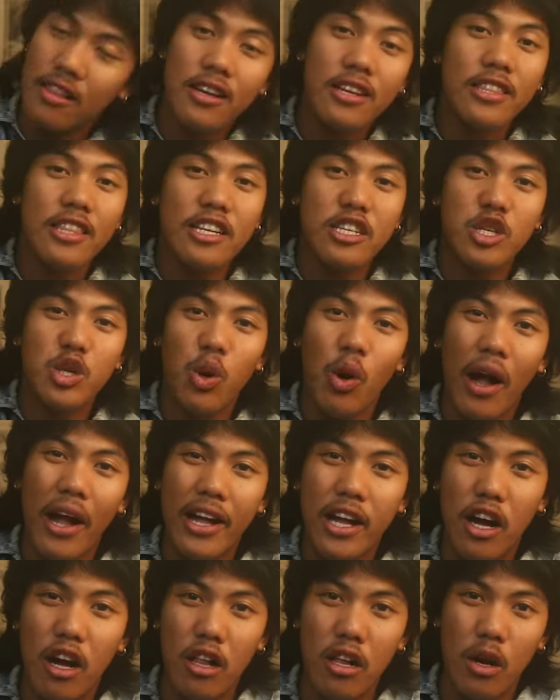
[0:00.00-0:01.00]
Look at the
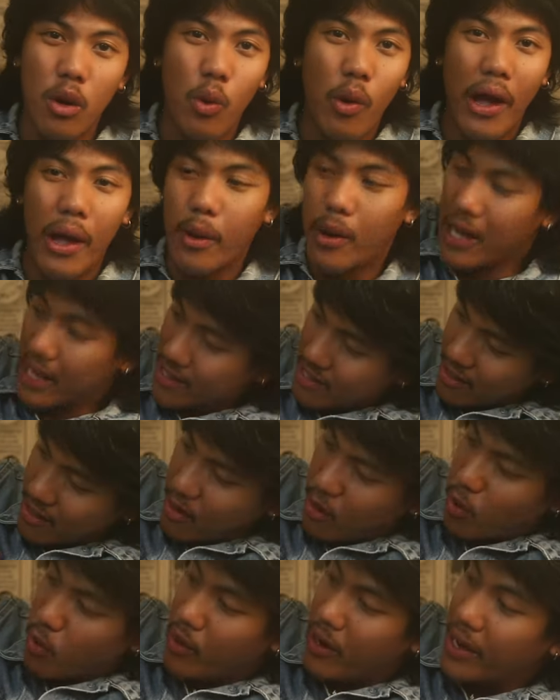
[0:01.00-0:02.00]
tricolor way. We got the
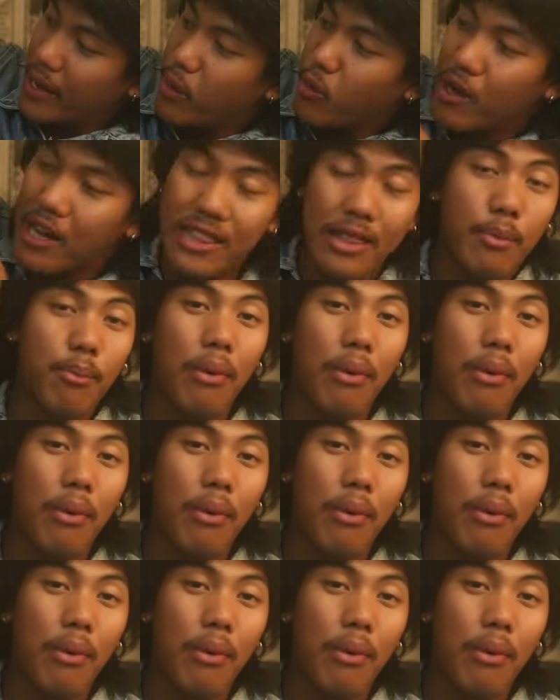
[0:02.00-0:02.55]
green, we got the